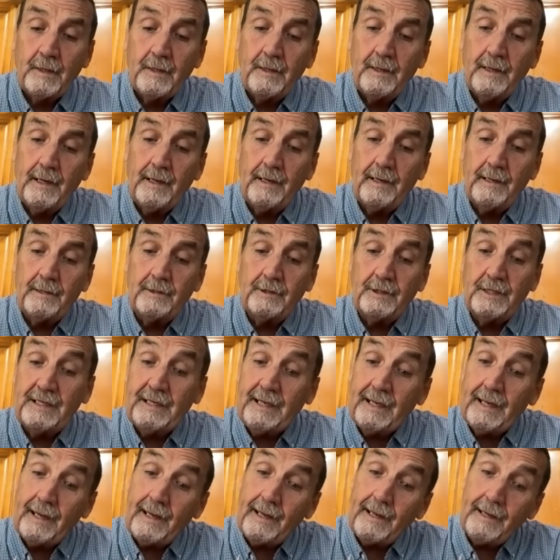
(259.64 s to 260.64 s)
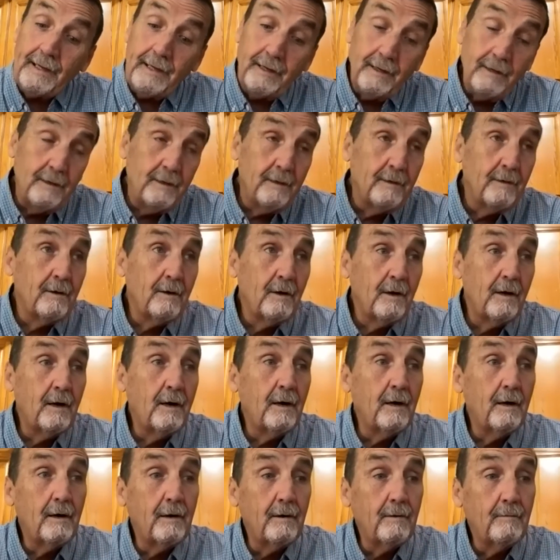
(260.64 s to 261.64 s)
and today,
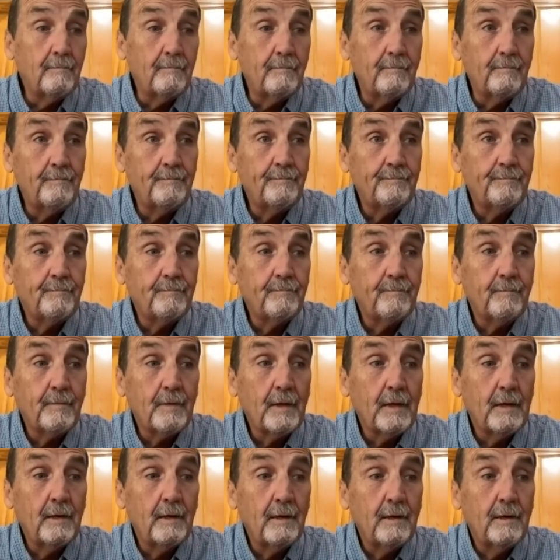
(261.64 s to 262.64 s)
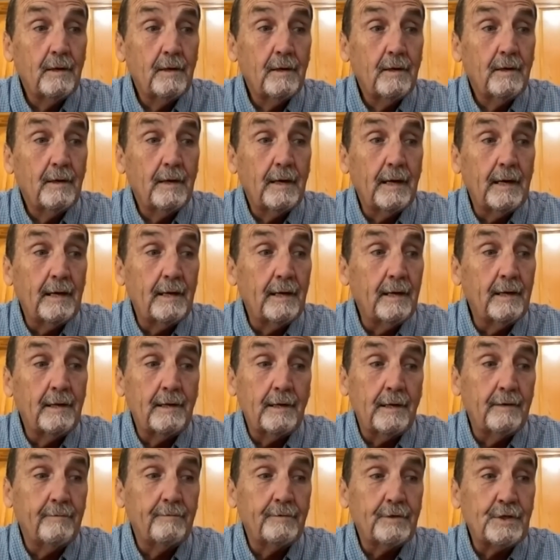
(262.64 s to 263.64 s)
uh, and,
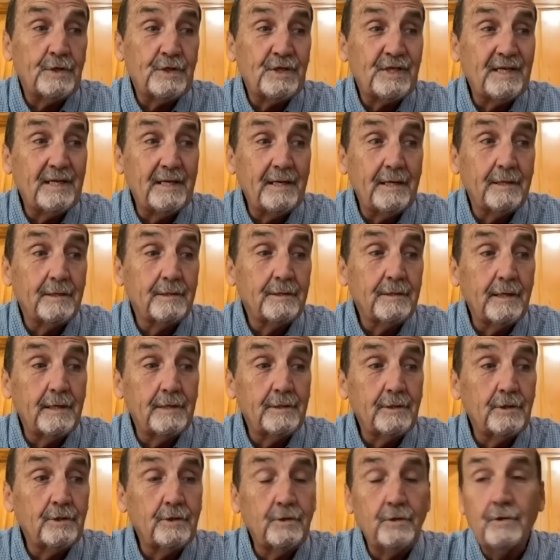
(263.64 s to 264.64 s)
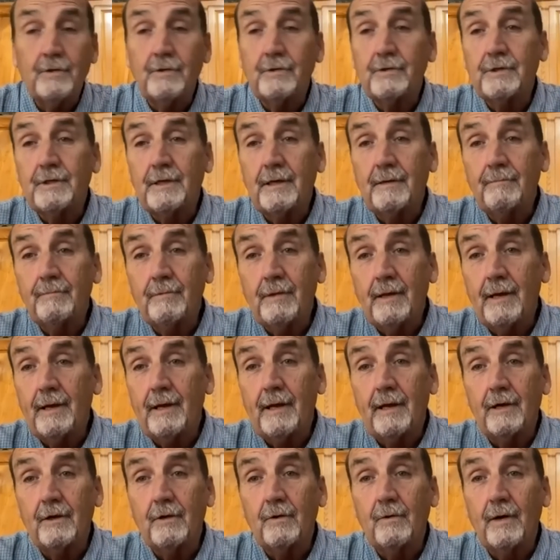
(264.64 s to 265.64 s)
and ever since, I just do the same
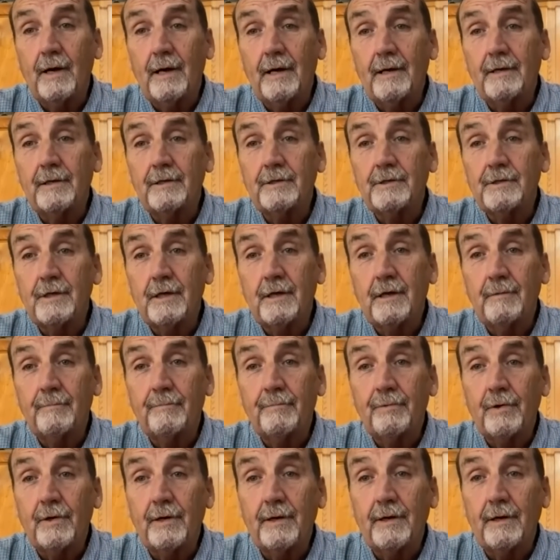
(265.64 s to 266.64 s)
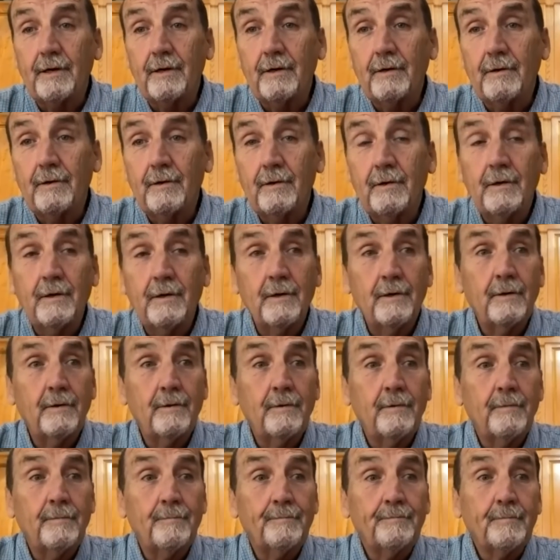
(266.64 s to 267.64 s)
thing. I go out and I say a prayer,
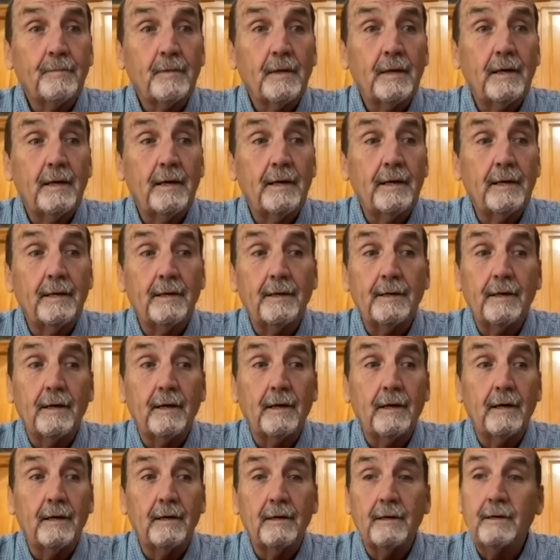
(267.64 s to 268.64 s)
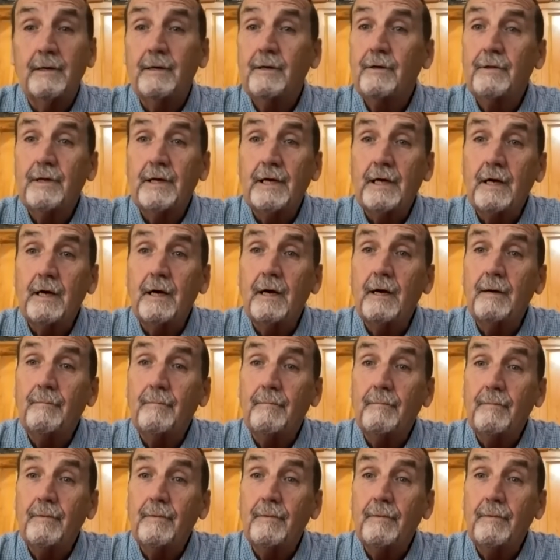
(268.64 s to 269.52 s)
and uh, here they come